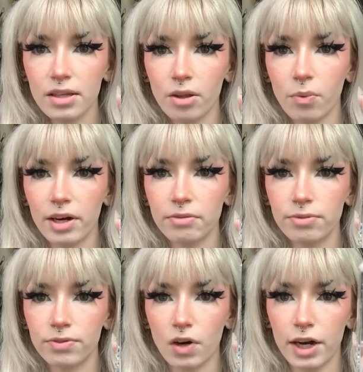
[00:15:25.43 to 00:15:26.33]
The one up
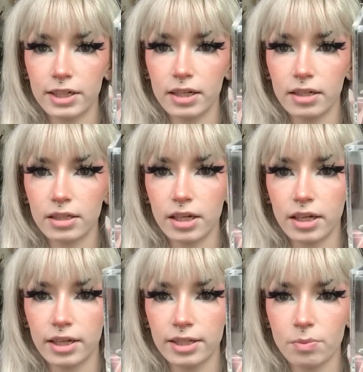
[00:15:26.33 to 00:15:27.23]
front
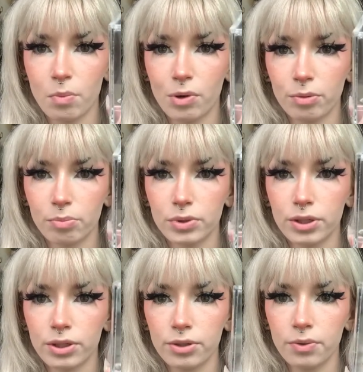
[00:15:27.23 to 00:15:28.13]
is more
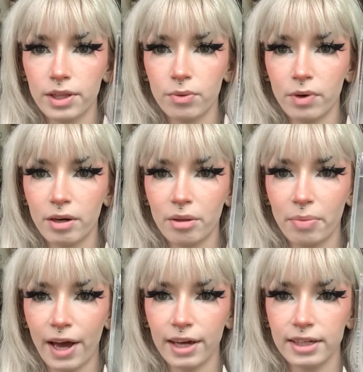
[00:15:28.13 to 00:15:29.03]
blue and the one in the
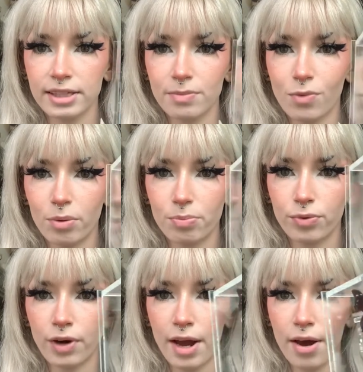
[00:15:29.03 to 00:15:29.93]
back is more
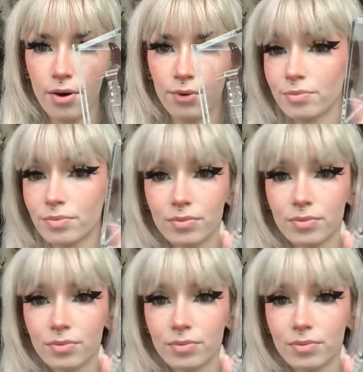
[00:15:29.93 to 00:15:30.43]
brown.